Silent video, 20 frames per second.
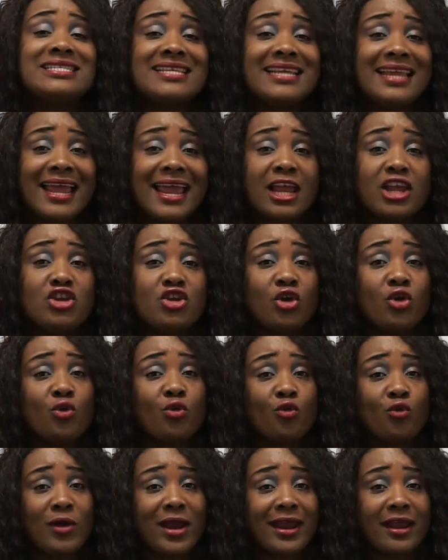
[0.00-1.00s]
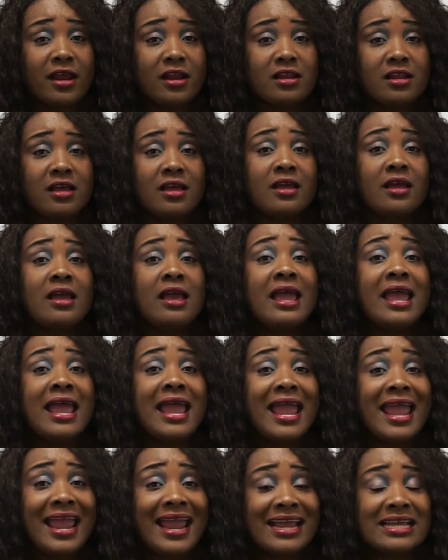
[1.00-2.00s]
get your regular
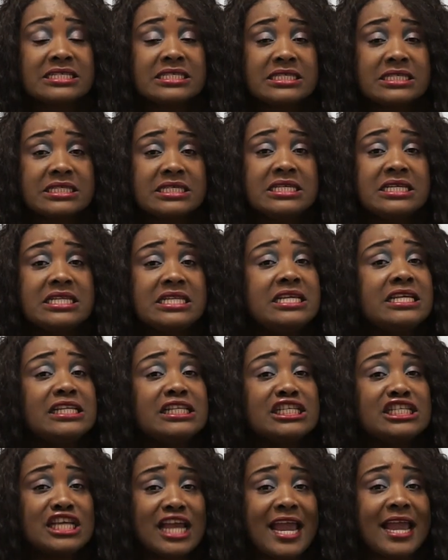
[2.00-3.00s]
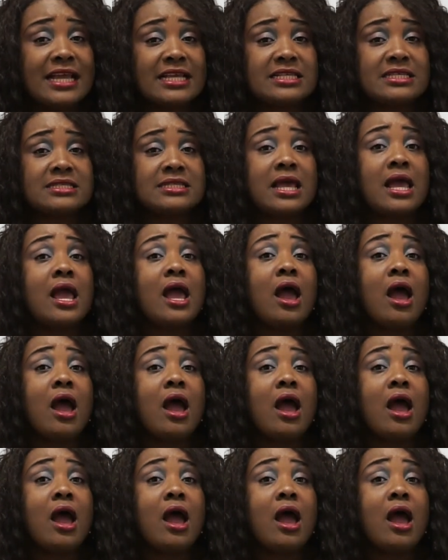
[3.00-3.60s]
STD checks